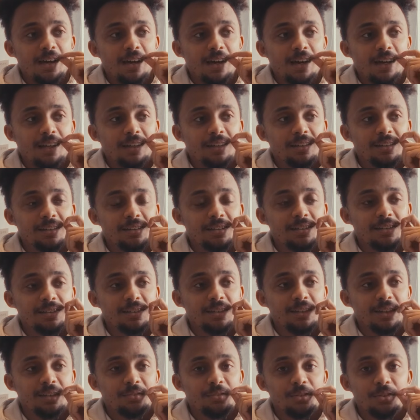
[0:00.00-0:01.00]
And
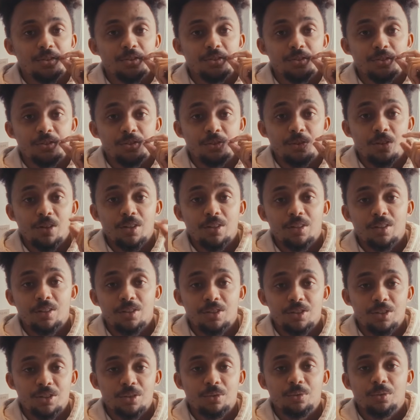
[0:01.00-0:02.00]
if you're trying to
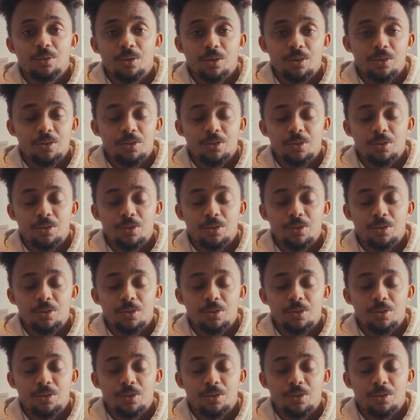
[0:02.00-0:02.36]
shoot on a